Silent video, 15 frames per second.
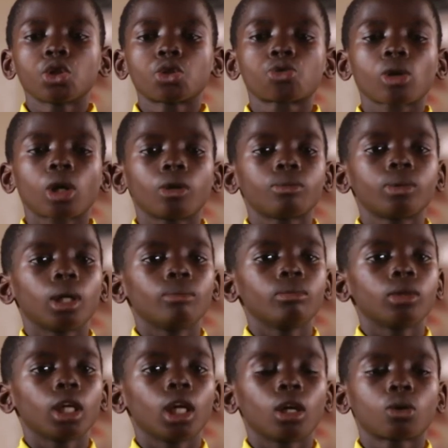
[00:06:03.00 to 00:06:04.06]
the two of
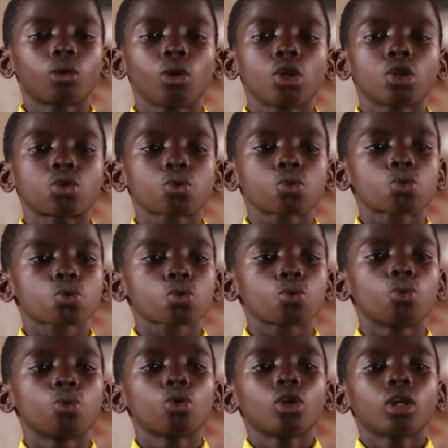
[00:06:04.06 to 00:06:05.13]
them, they are going to
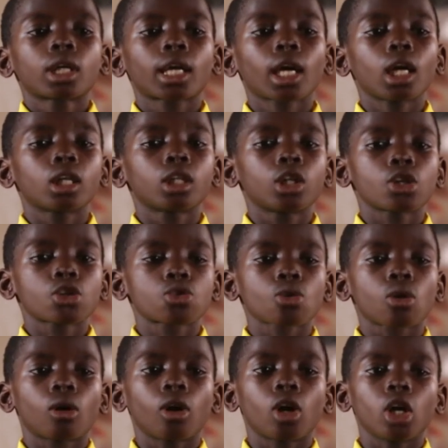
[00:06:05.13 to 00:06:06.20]
school. Kende
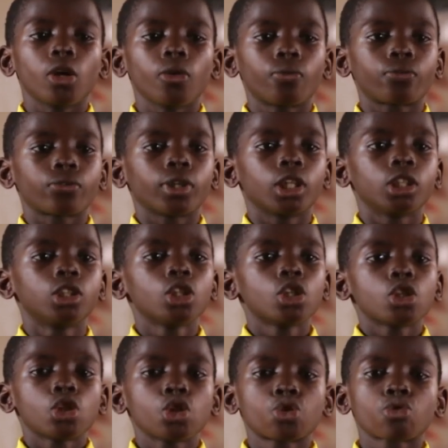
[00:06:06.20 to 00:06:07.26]
saw a friend.
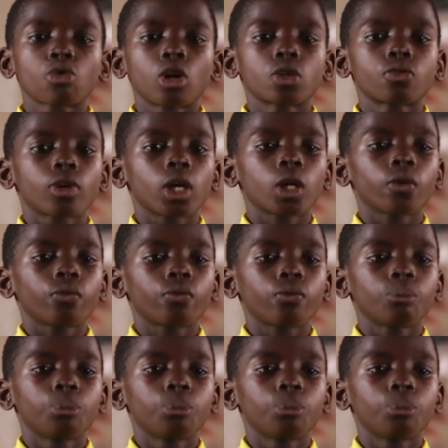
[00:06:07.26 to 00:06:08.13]
It was very